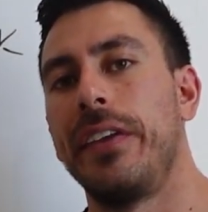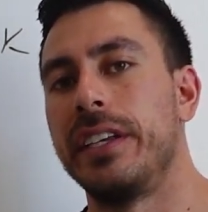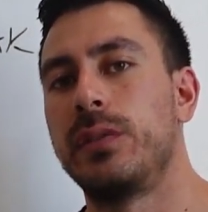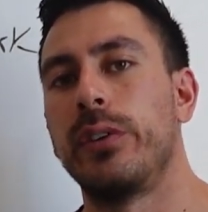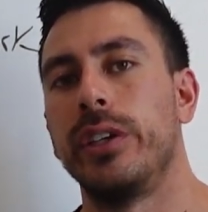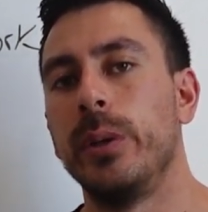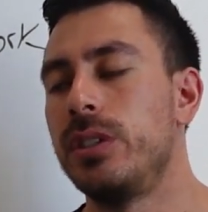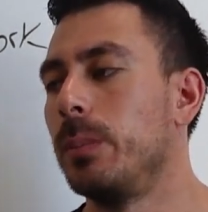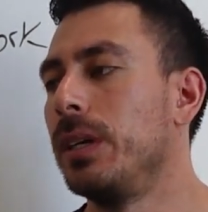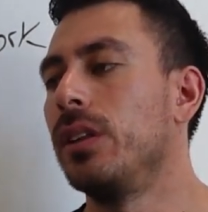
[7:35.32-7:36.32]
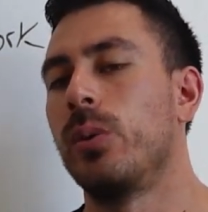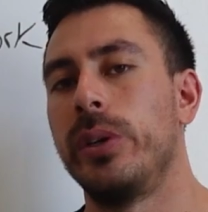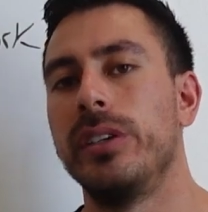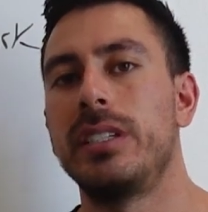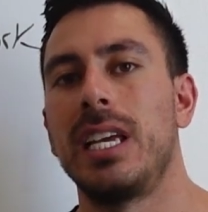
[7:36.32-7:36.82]
is for you to be the
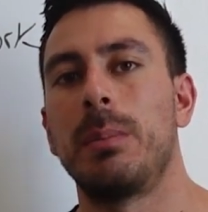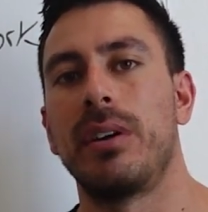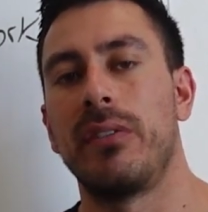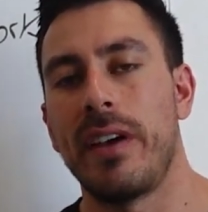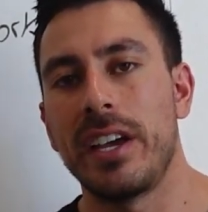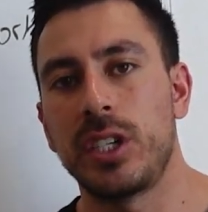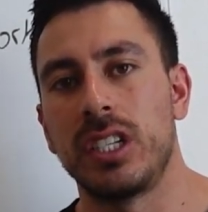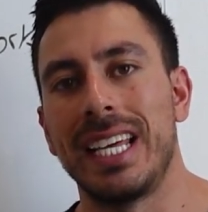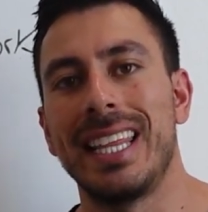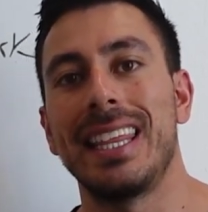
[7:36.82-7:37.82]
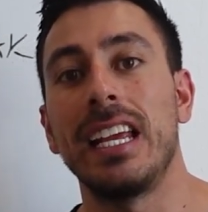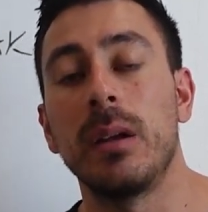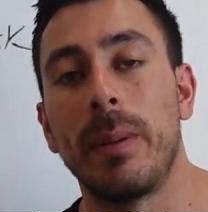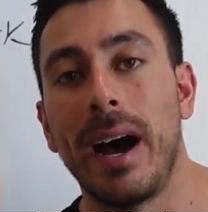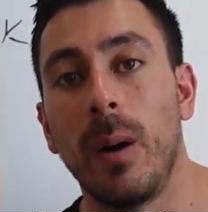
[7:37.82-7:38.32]
real estate professional they think
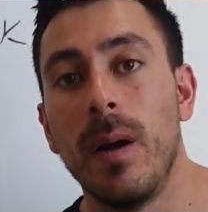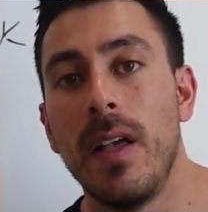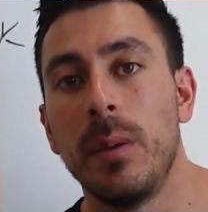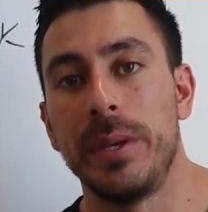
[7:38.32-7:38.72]
about,